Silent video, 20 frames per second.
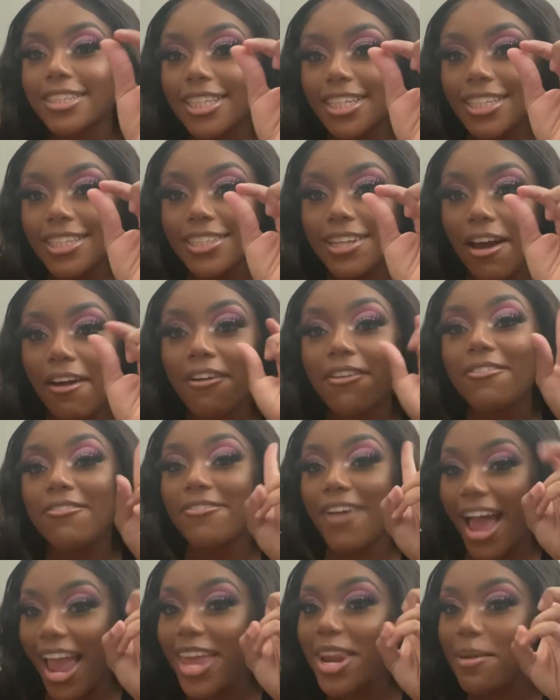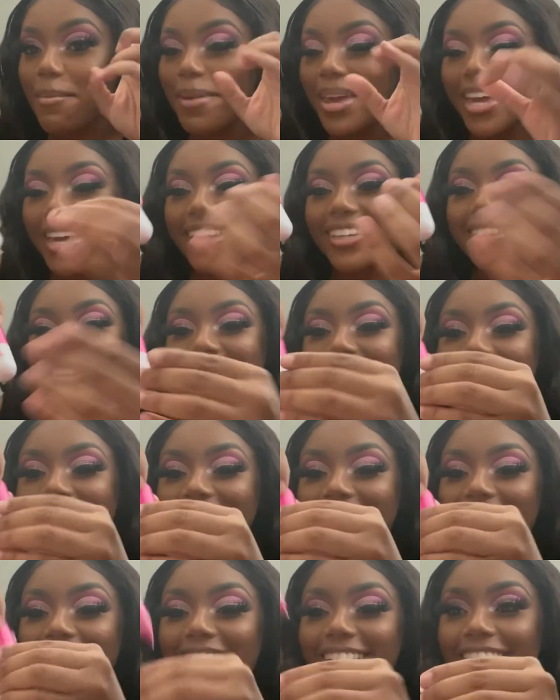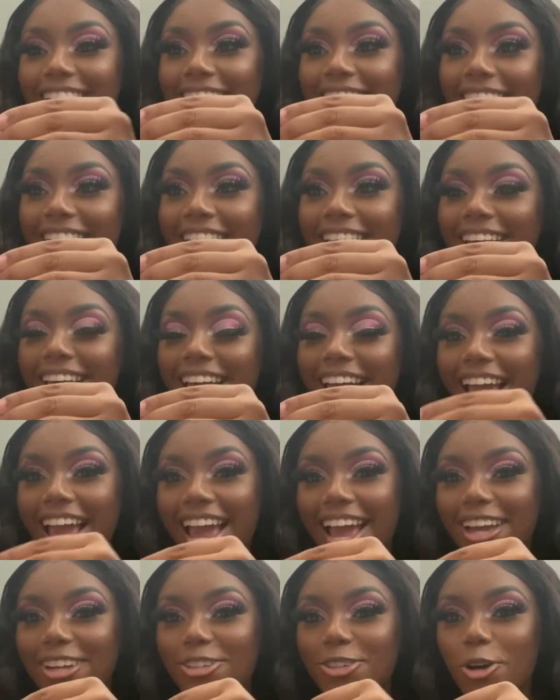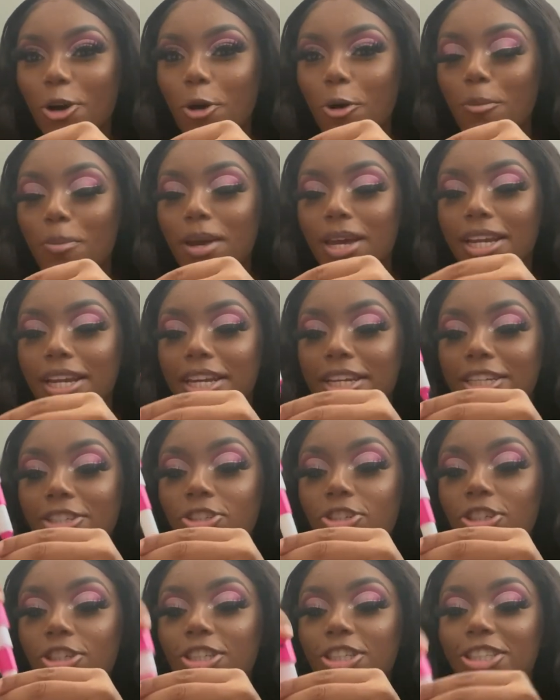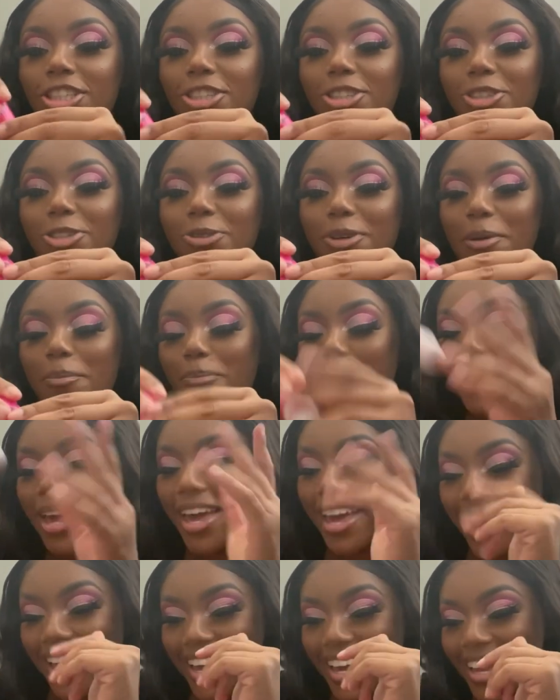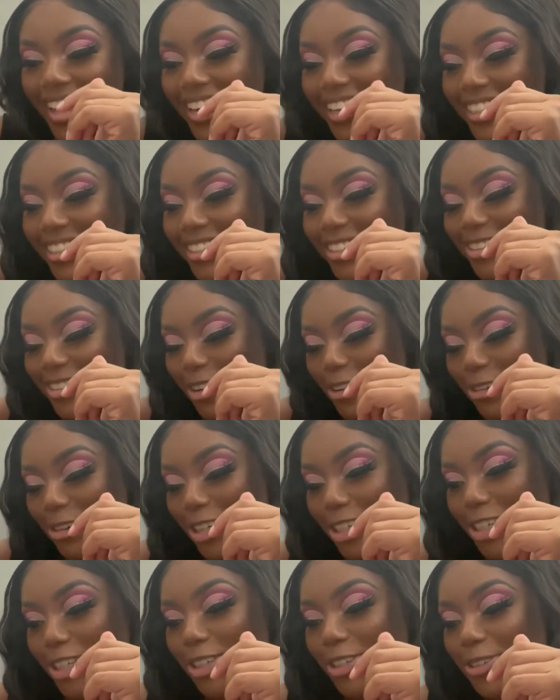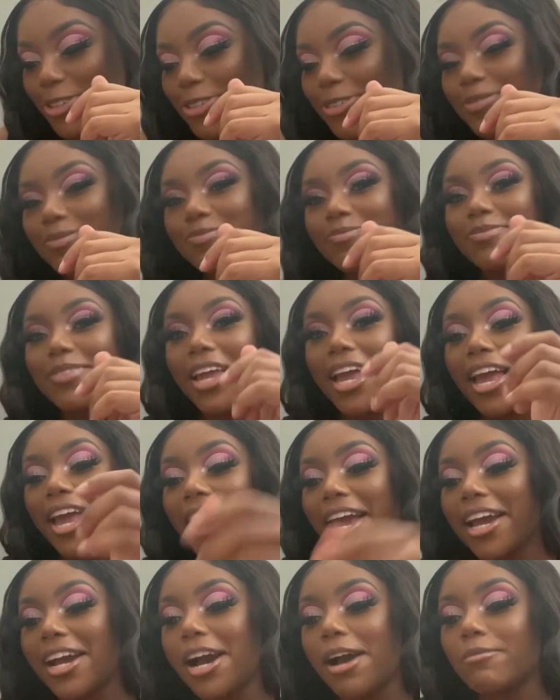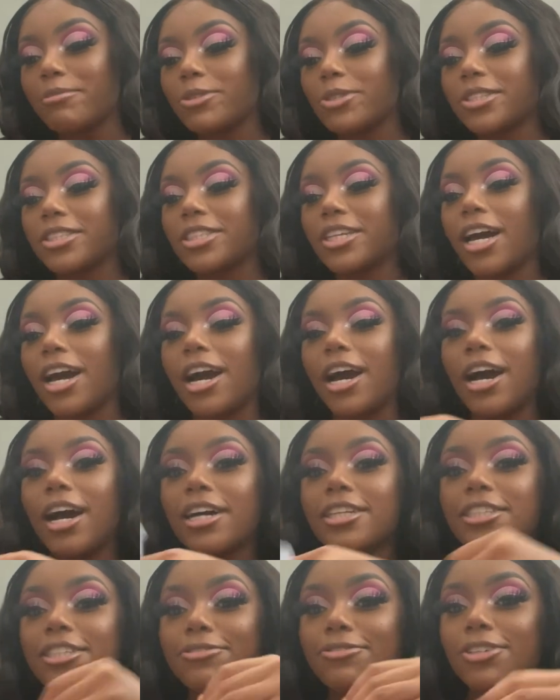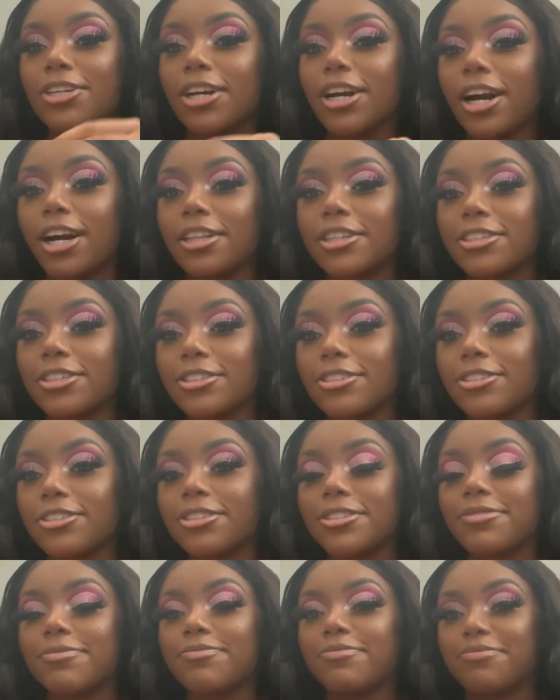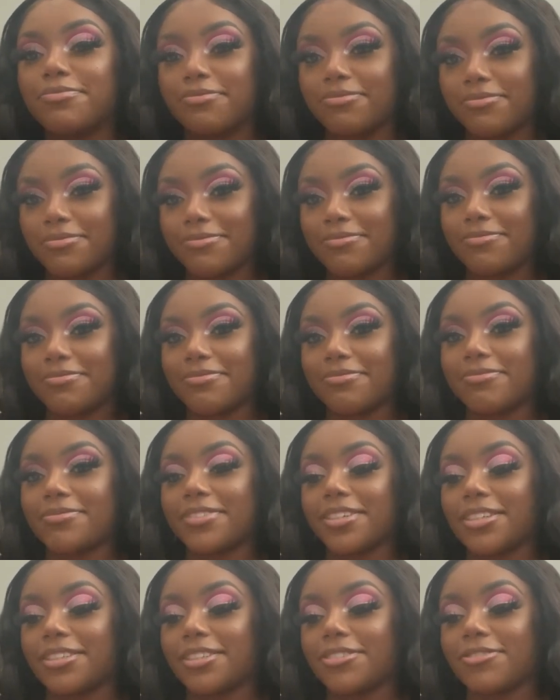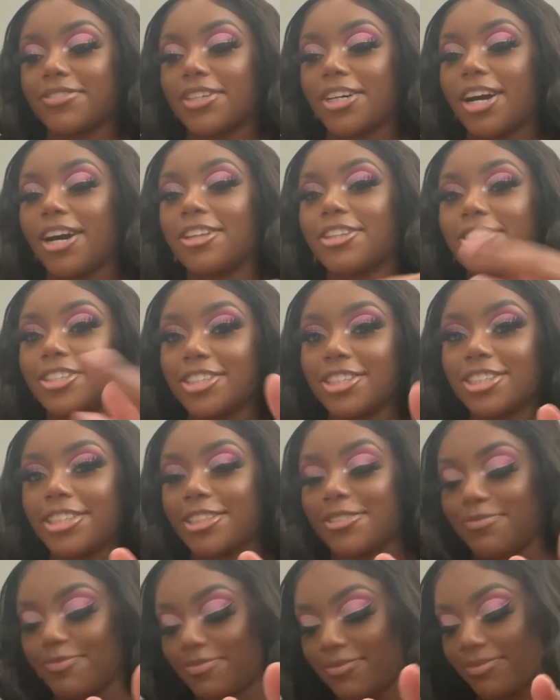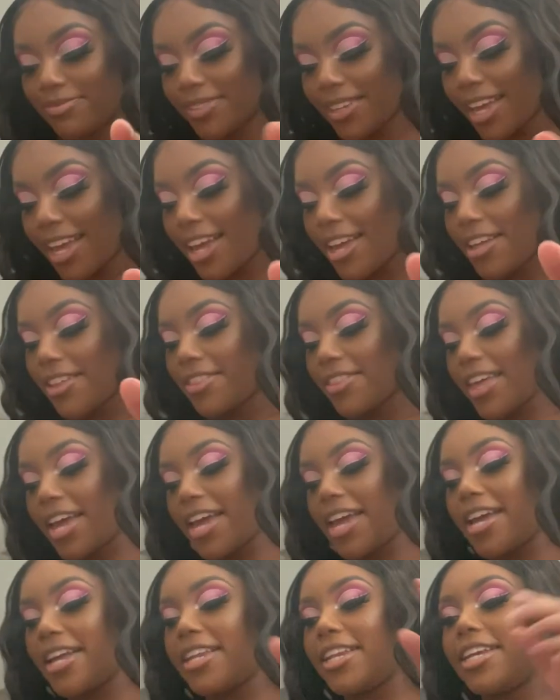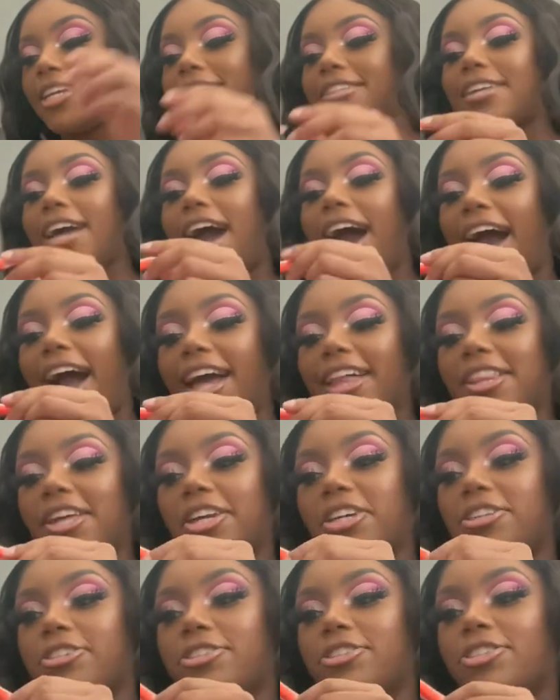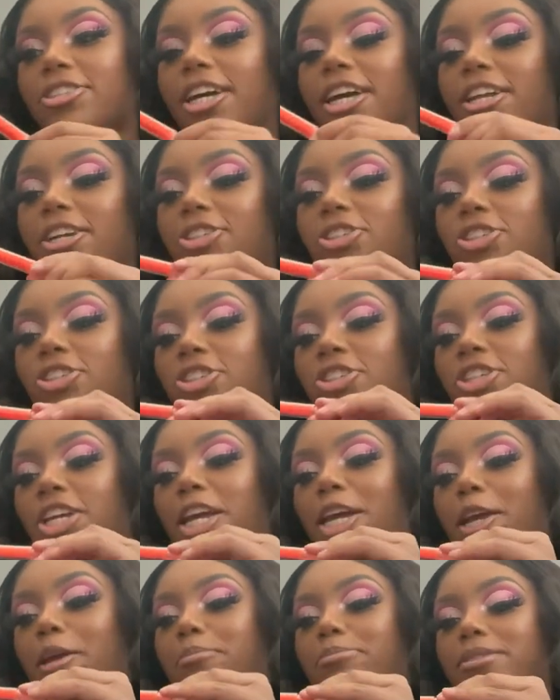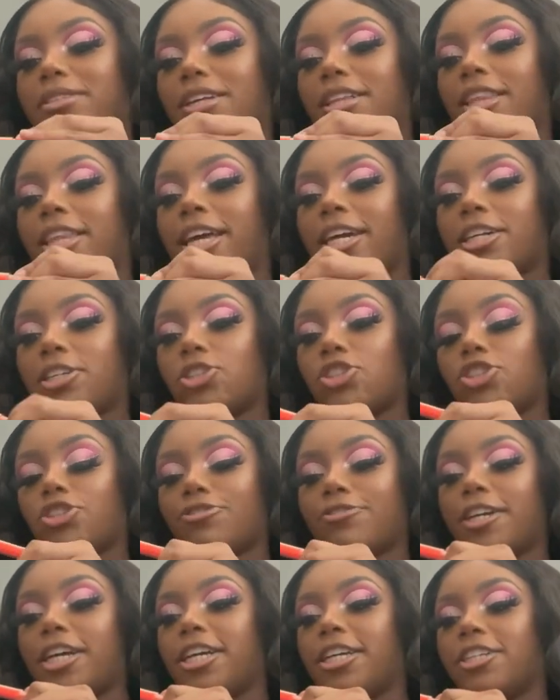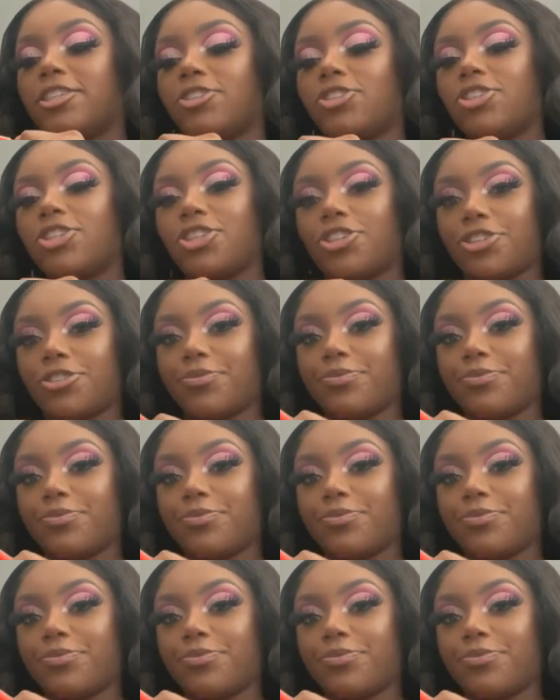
these vitamins and you open and it turns into a pen. So cute. It comes with uh, different colors, different colors. Then it's highlighters that are shaped like a syringe.